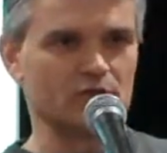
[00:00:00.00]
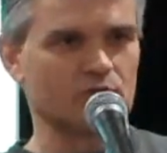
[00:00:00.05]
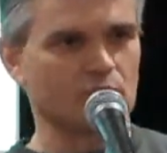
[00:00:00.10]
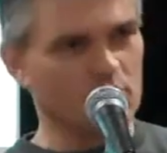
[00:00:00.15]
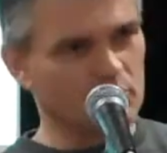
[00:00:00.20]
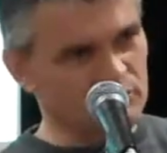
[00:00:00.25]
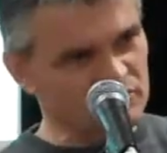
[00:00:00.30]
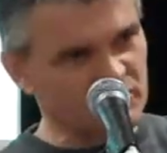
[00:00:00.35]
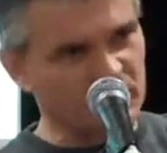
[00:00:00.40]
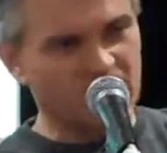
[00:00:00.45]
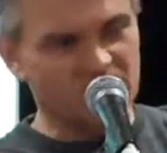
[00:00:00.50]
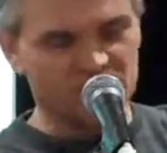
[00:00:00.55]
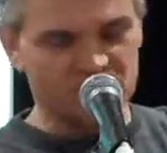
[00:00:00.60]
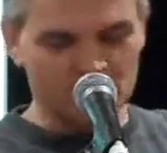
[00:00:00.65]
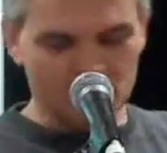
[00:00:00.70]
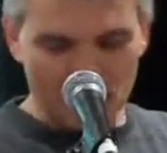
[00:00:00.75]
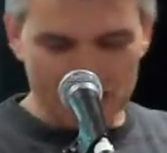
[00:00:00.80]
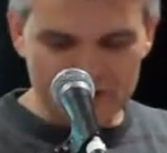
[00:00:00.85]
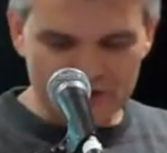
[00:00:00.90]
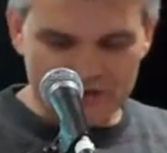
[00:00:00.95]
Xhosa and
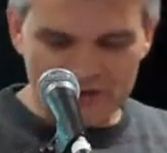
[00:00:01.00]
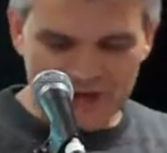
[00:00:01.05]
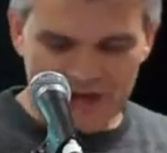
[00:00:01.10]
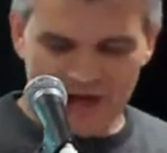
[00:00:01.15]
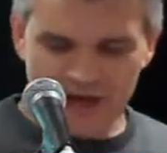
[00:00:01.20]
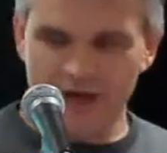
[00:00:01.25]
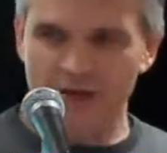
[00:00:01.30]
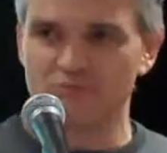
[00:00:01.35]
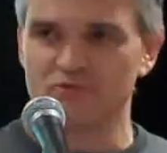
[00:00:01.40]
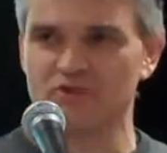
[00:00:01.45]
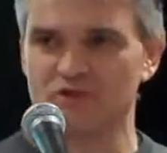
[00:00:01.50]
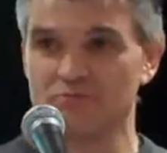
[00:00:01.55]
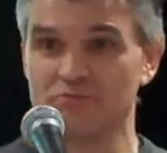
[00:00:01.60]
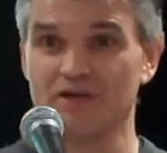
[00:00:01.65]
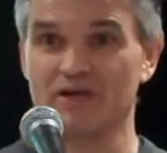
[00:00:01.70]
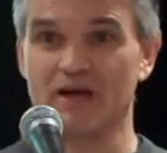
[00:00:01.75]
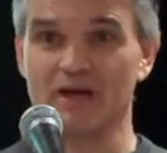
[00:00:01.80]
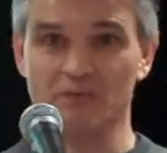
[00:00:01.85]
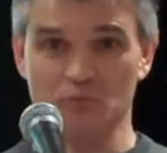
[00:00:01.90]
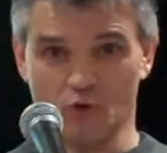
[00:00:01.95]
some other tribes, it
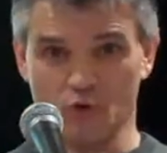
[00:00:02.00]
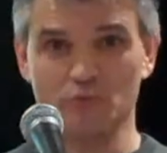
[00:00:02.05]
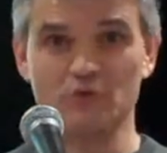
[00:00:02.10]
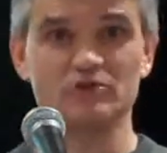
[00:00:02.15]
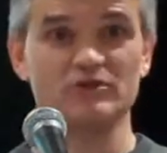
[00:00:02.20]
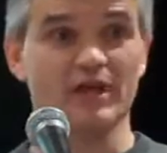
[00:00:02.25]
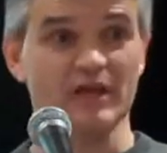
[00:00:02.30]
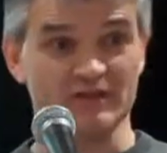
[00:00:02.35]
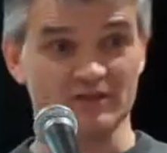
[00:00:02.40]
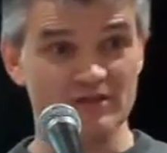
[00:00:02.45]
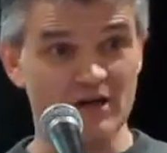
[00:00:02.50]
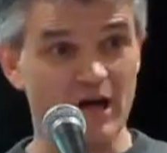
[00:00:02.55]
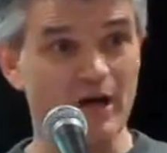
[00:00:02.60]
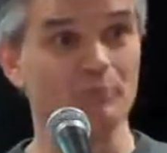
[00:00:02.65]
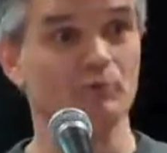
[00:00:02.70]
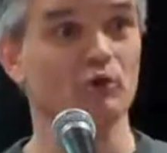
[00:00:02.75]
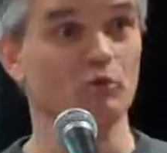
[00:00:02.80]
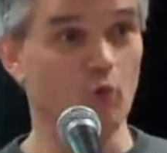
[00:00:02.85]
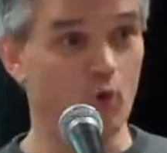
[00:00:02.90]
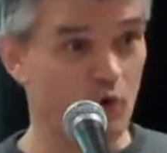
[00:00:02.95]
became almost like
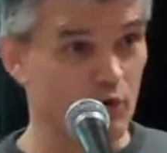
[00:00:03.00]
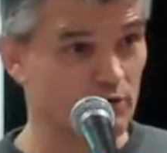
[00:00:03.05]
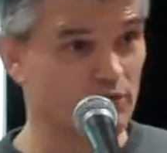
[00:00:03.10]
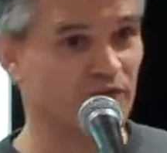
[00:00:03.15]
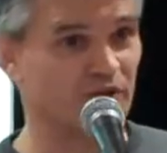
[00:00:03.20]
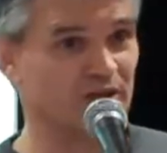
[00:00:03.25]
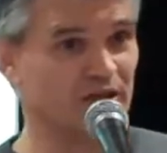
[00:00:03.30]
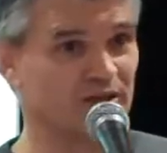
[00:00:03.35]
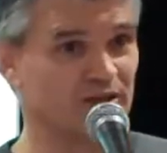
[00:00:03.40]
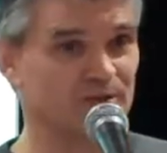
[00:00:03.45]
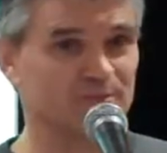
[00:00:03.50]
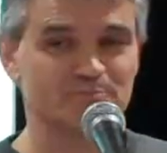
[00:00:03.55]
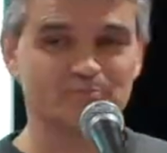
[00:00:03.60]
tribal warfare.